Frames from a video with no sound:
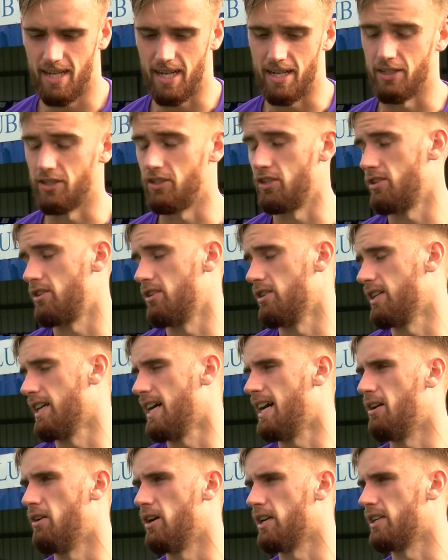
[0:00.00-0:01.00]
and just look
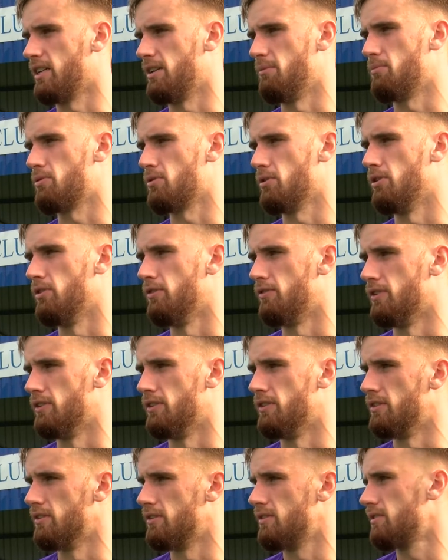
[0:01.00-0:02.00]
at how I can improve.
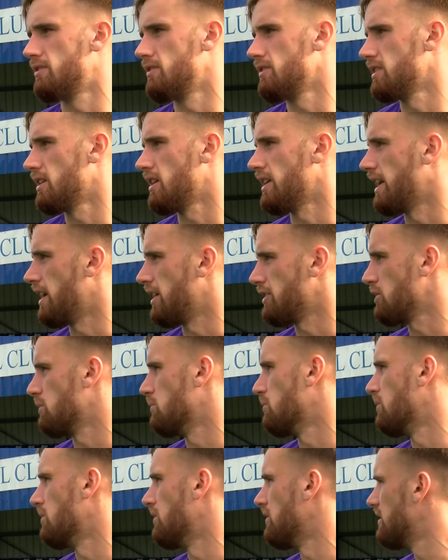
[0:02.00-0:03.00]
And uh, I
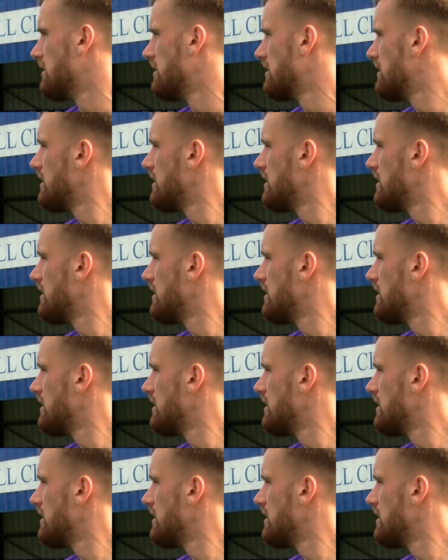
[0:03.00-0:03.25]
don't want